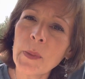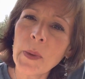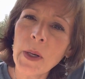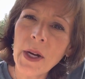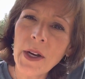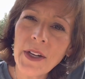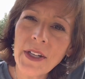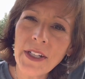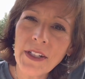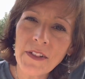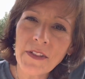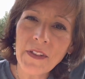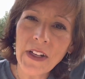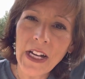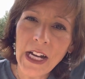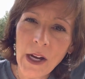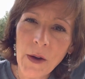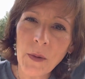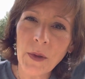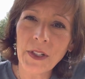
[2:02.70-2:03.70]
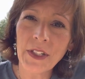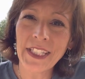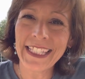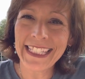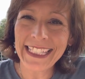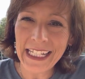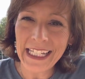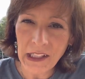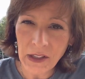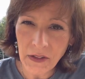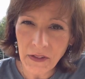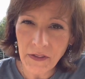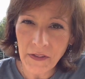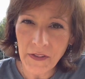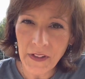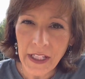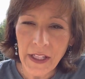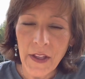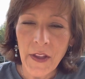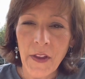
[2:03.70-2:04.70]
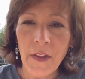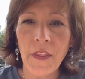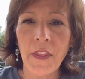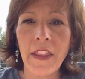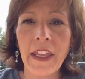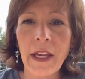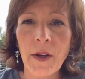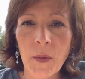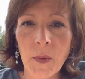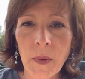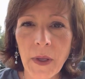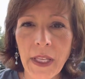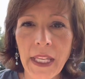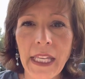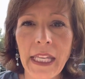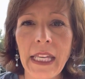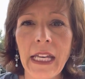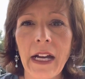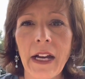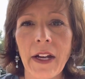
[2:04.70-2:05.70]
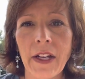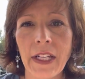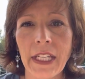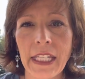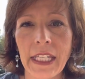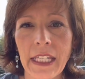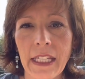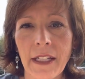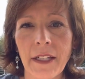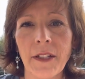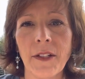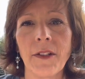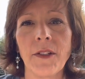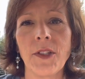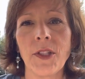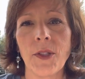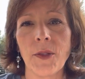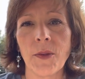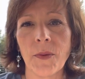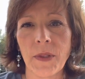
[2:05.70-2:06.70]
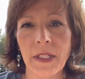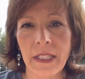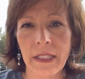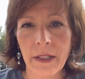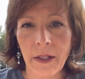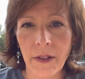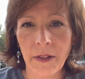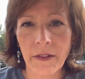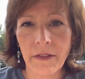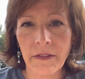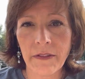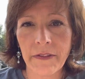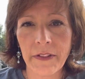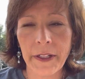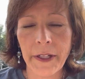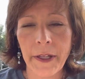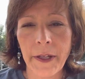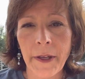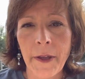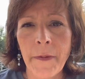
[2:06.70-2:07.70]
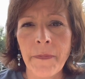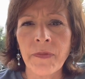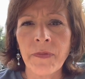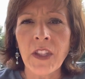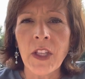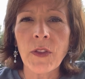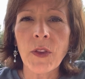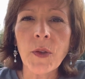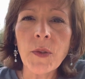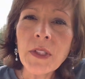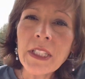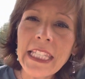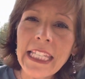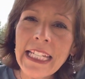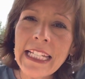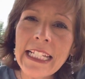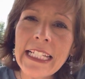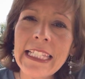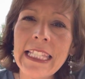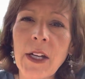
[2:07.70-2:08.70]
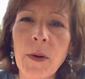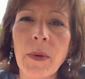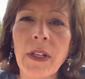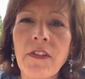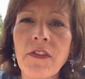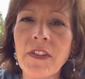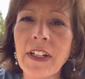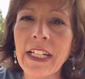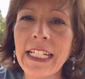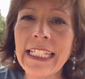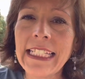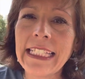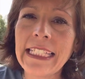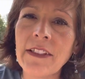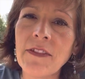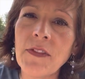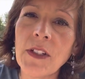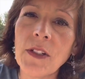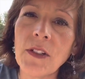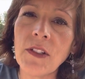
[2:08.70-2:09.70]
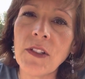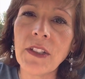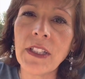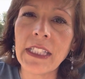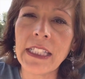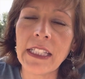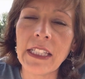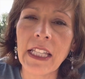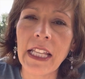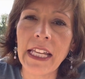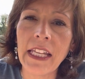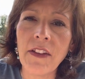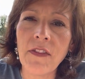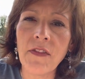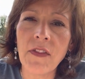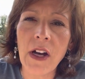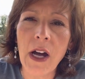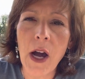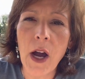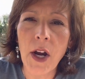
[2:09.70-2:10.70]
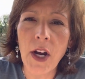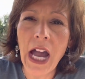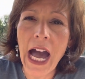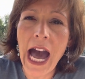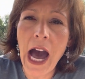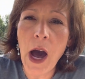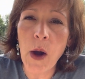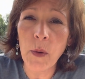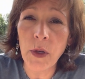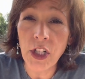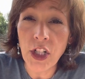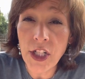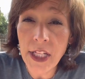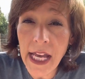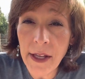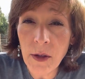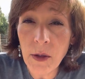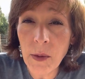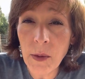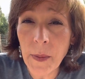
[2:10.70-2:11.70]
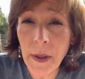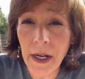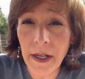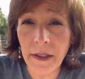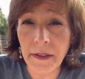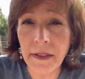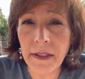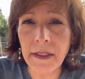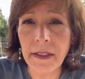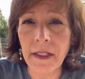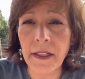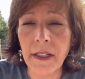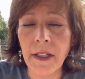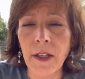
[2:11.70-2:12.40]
part of our self that we are here to resolve. Those things that we find difficult in life are our shadow parts.